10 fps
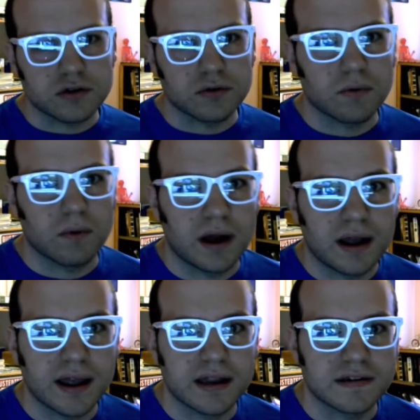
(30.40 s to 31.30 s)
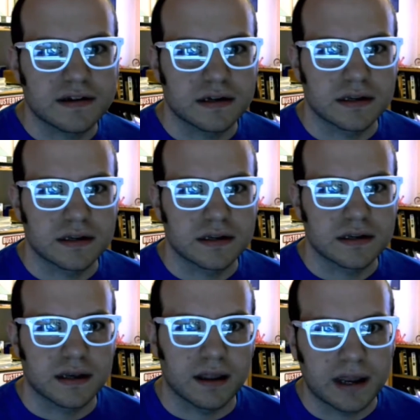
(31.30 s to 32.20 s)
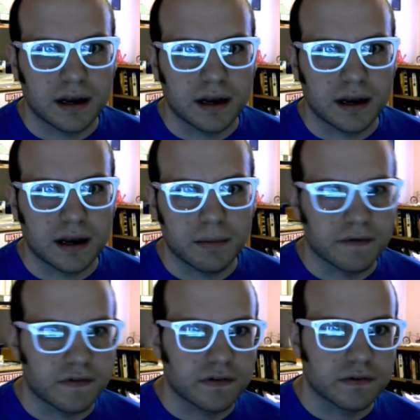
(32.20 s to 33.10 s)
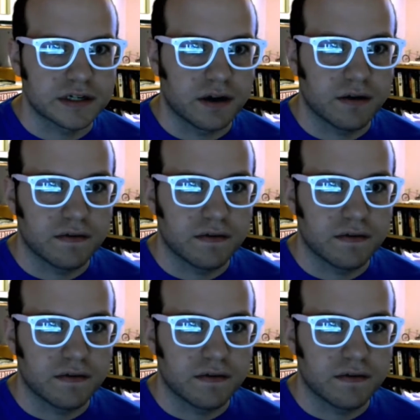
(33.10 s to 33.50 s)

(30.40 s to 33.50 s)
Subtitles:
why. I just decided to pick it up off the store shelves. I